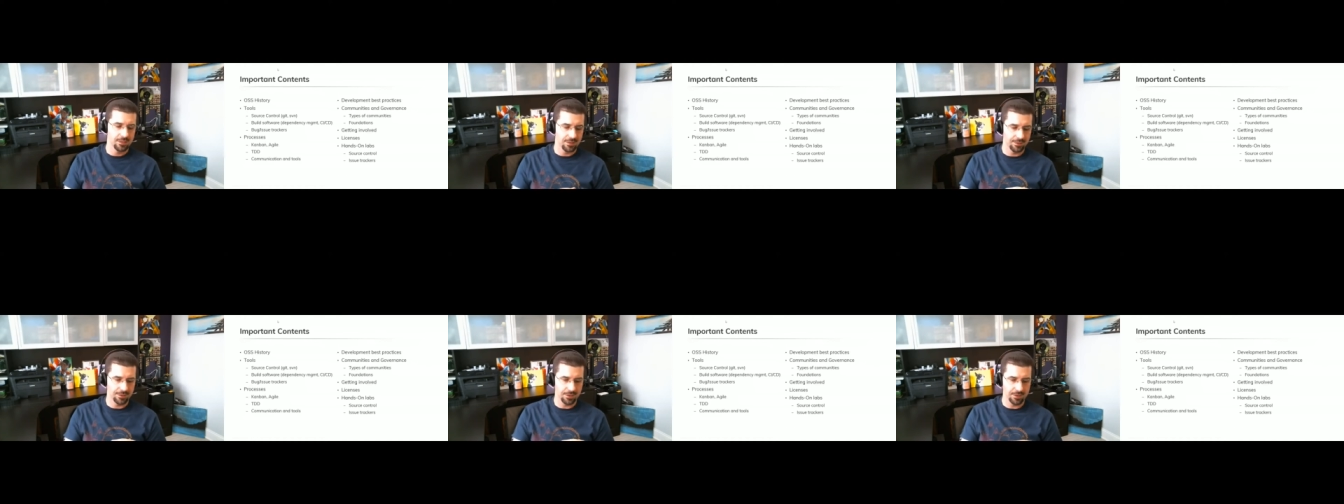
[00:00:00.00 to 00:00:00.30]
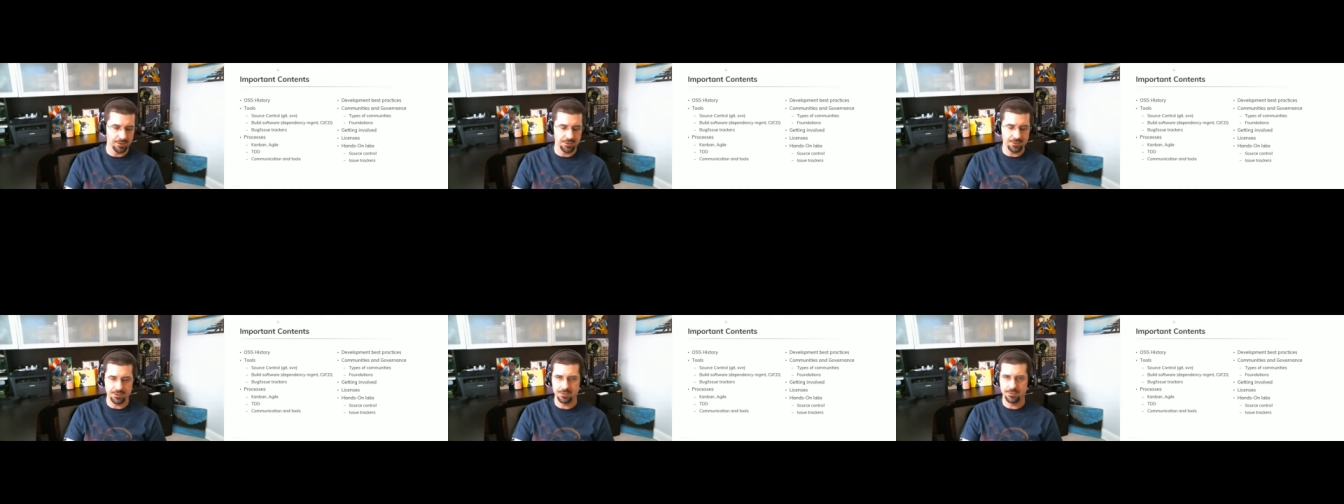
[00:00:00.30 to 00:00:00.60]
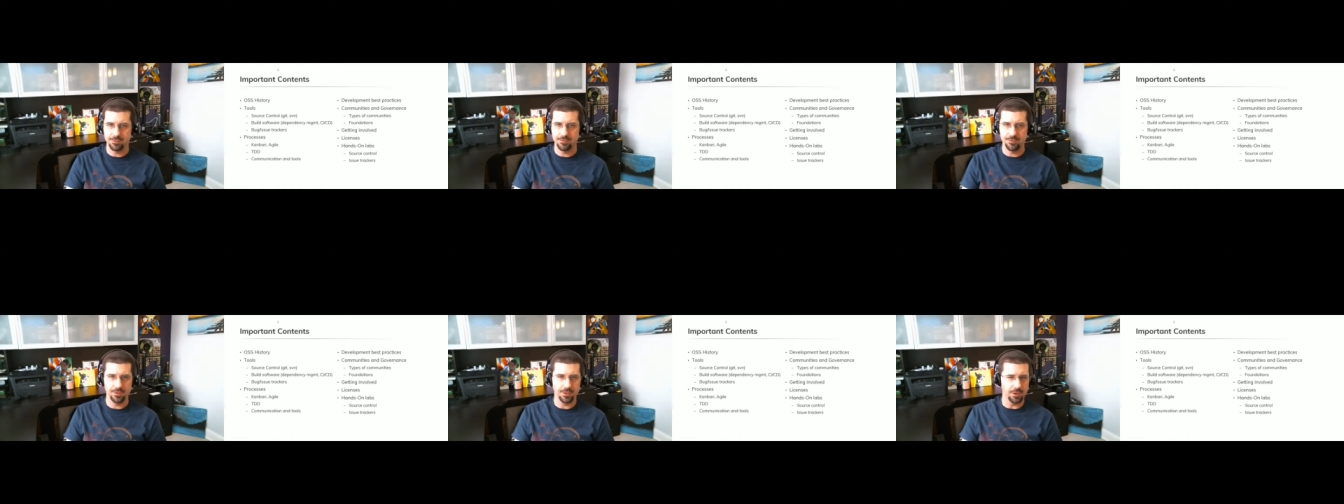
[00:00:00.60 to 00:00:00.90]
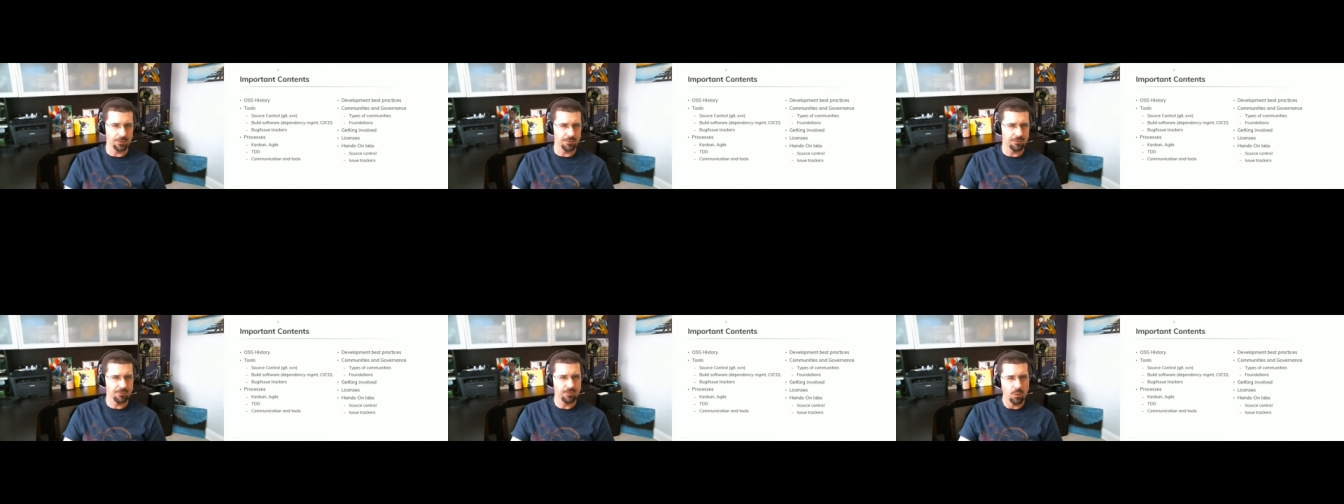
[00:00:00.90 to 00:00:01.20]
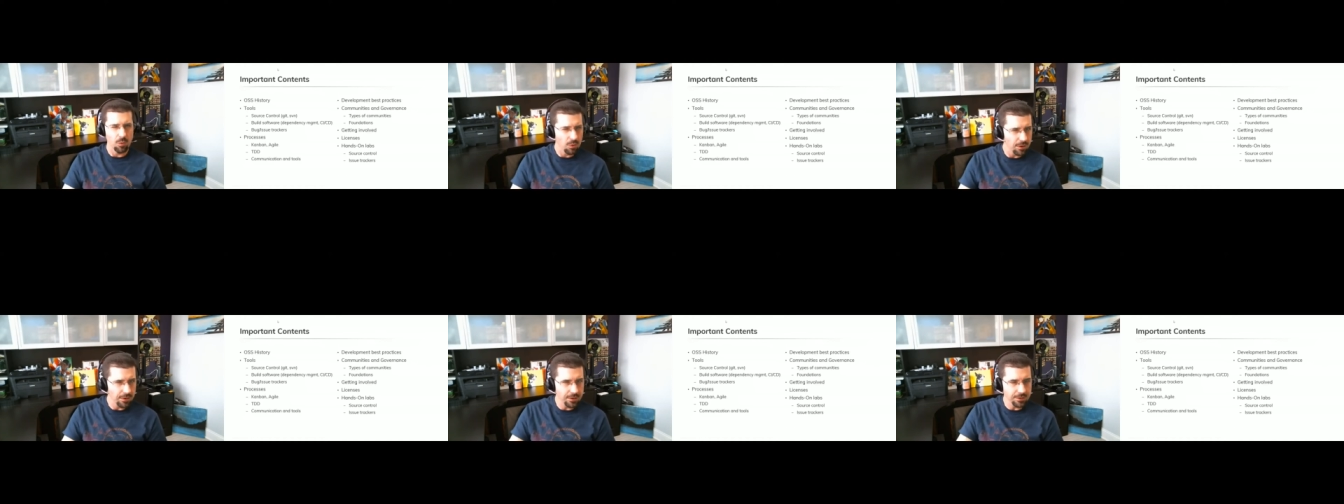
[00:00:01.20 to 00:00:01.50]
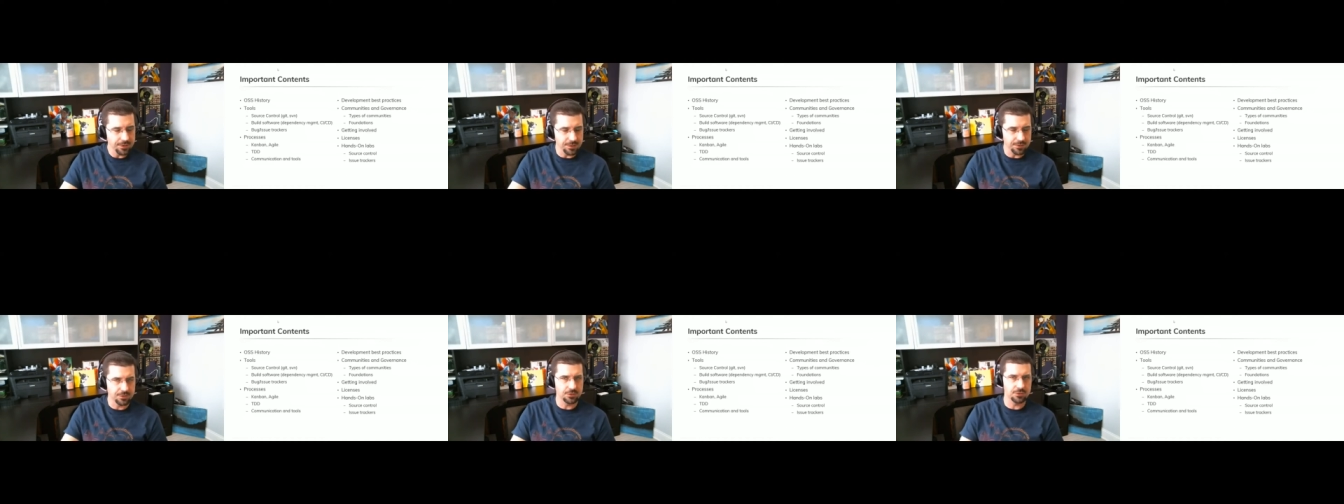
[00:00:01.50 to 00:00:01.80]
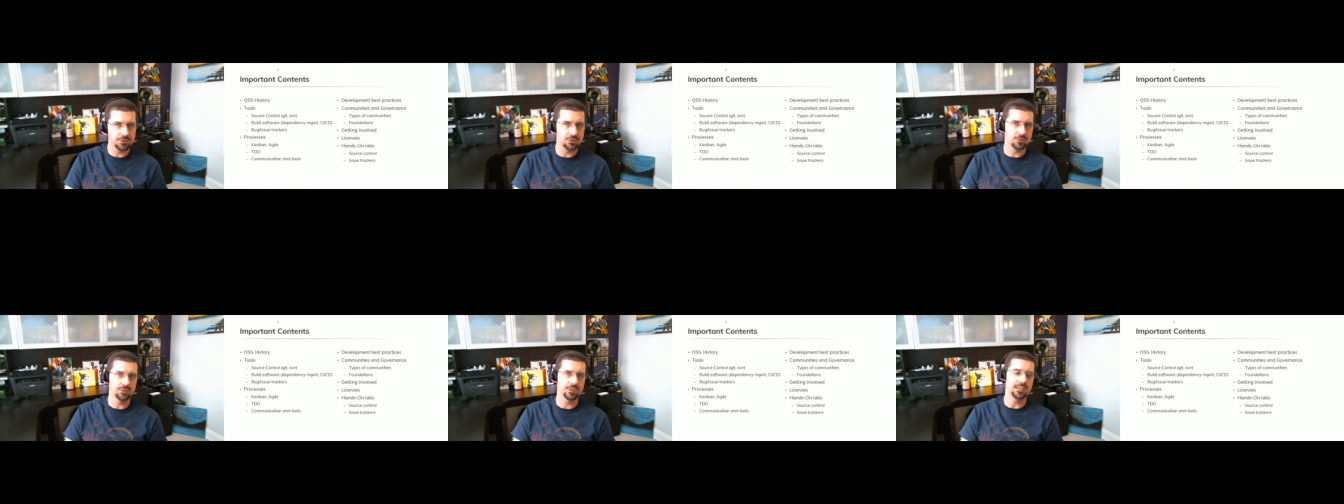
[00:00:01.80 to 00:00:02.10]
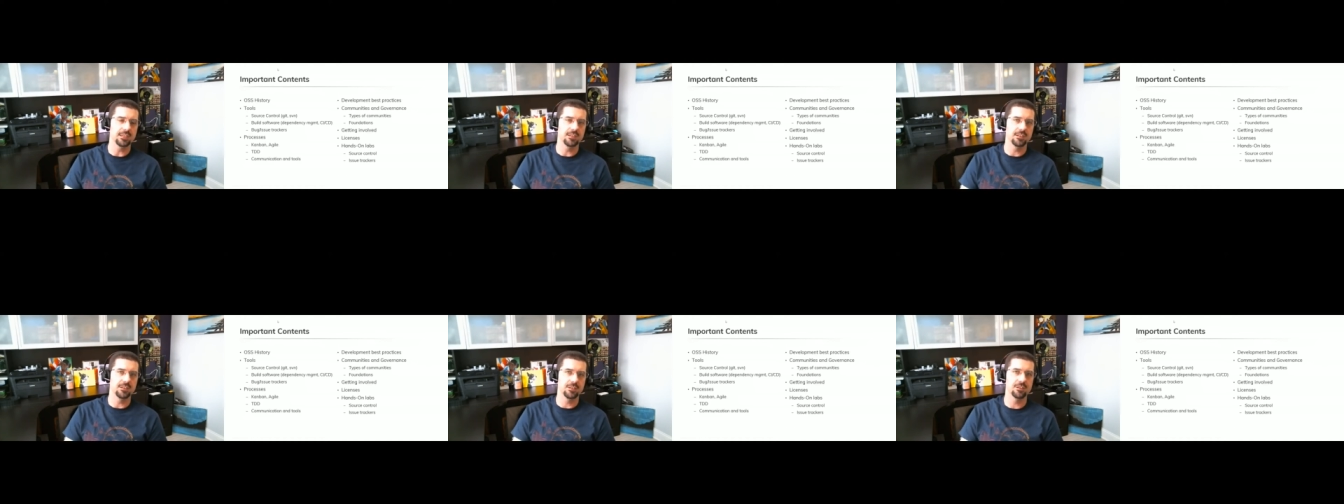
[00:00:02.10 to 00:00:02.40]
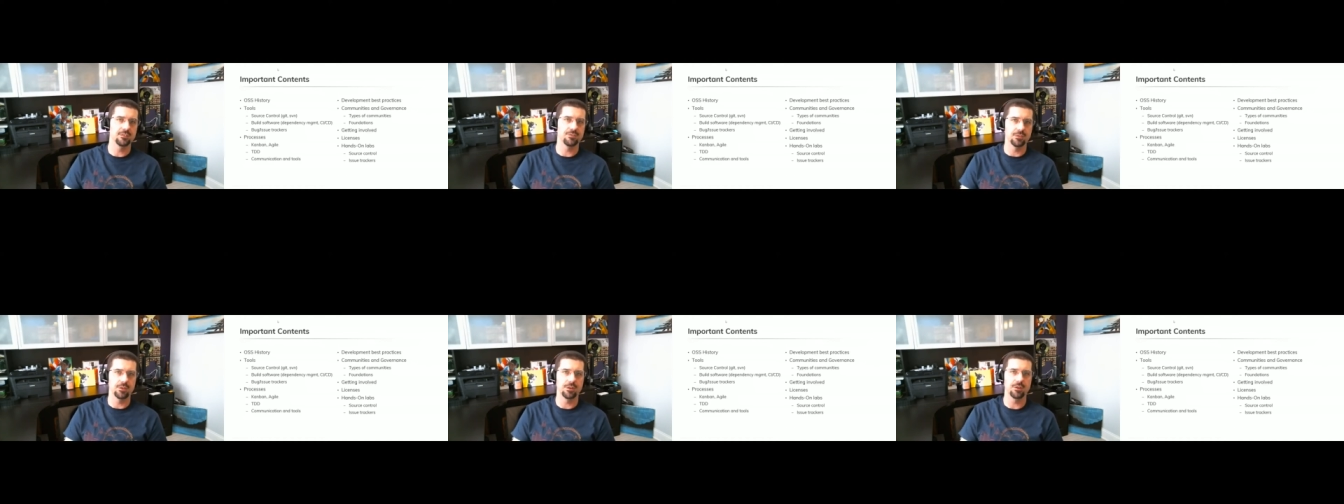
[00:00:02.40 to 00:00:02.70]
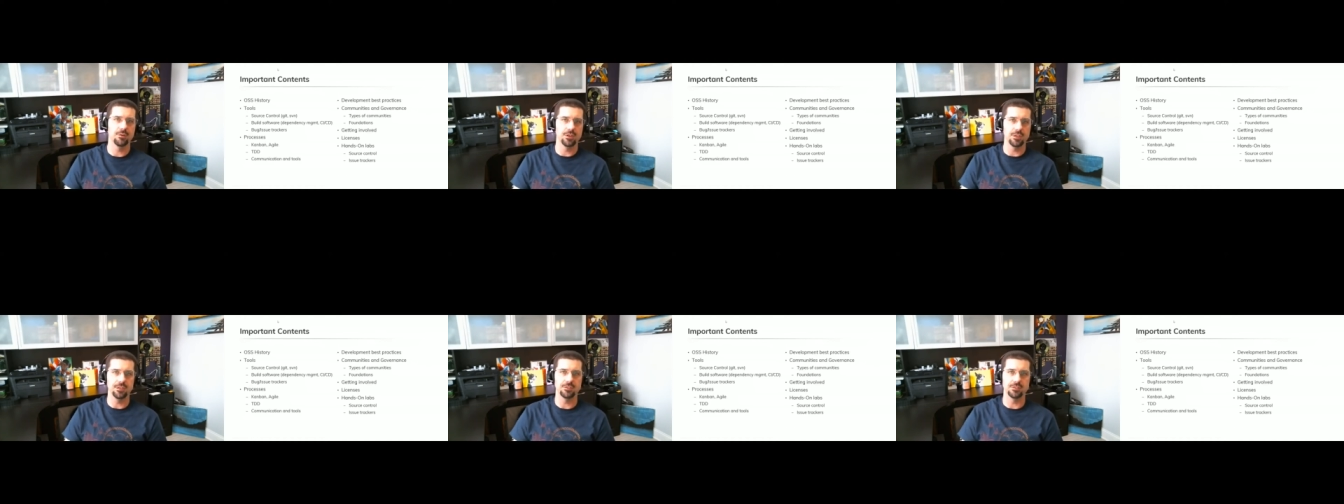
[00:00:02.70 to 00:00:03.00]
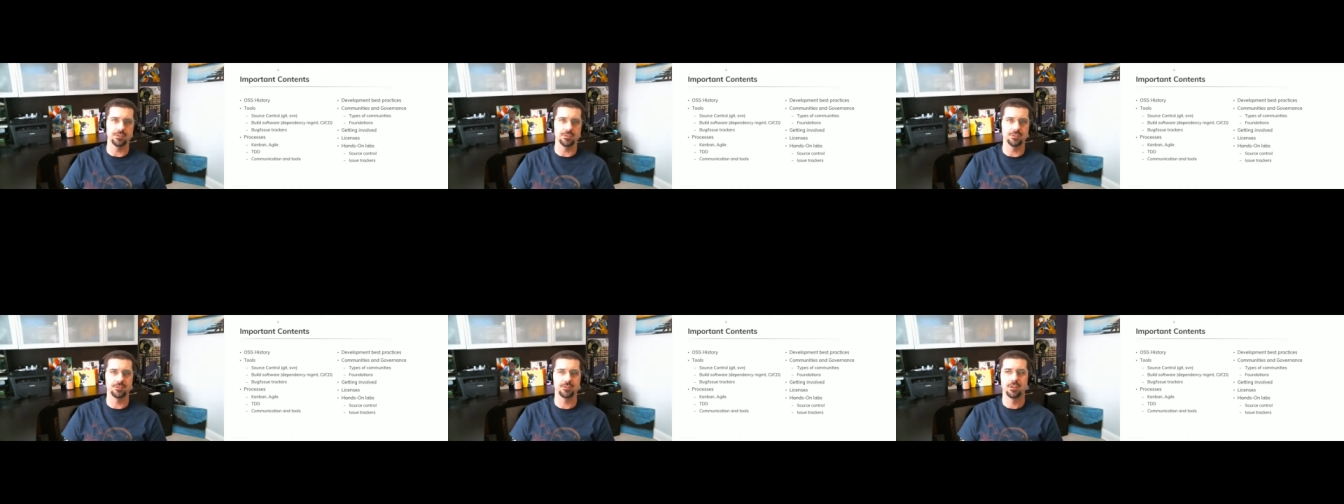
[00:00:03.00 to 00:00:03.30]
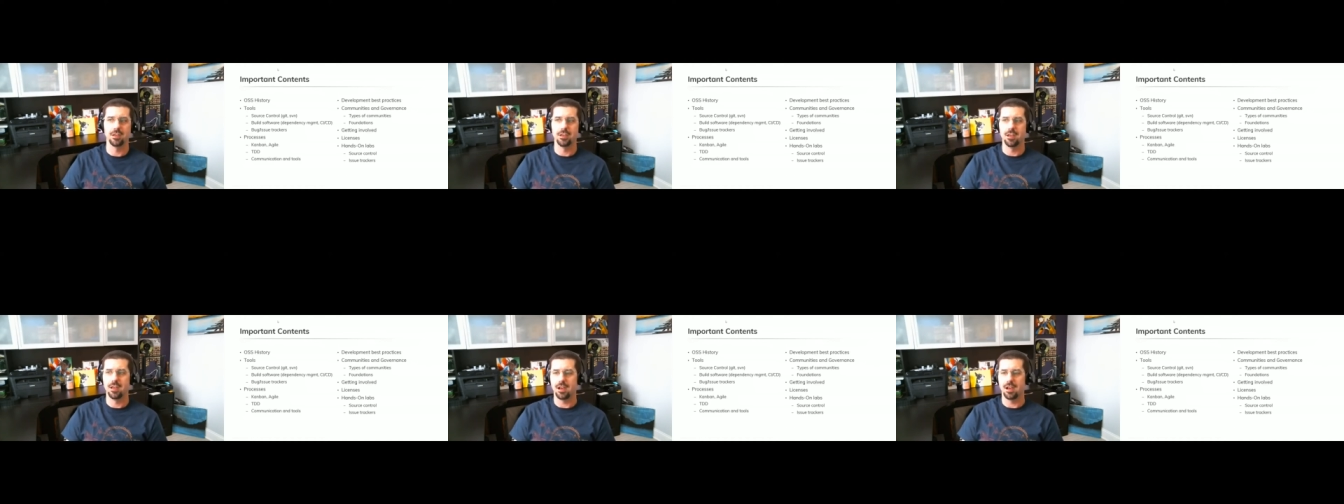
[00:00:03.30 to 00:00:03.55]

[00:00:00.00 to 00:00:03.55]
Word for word: there are you know four discrete different reasons.